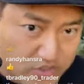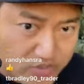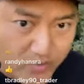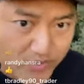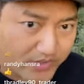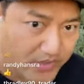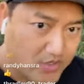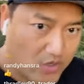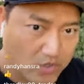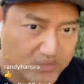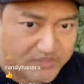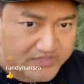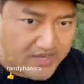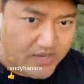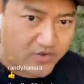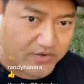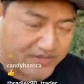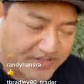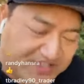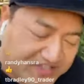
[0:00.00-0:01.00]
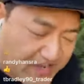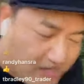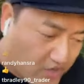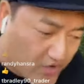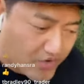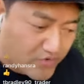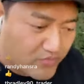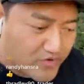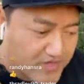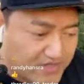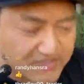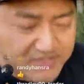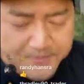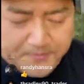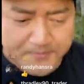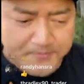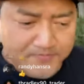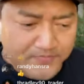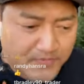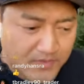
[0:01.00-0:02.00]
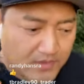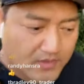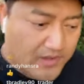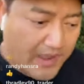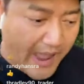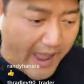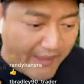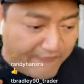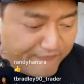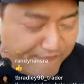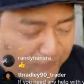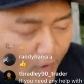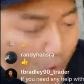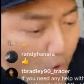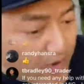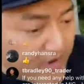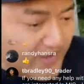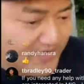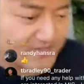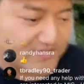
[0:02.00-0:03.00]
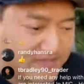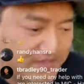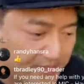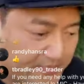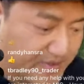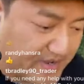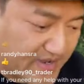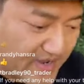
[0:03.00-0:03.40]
there's really no secret. The secret was I focused